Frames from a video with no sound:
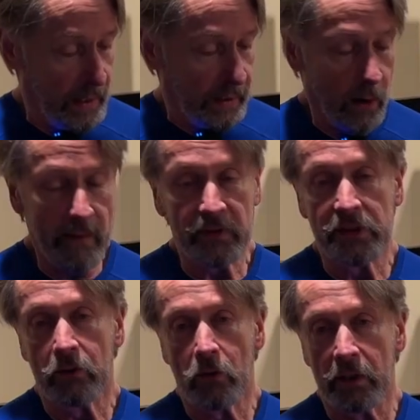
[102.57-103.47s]
Now,
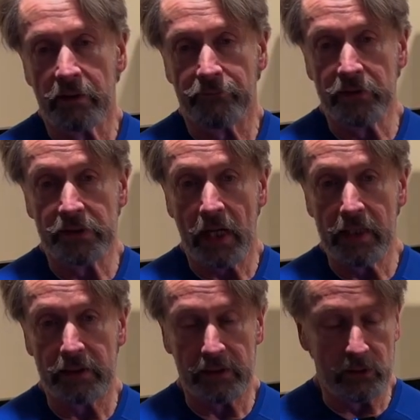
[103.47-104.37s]
obviously, we're all different
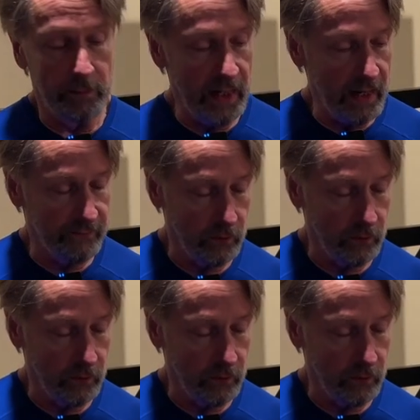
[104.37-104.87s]
sizes. You may have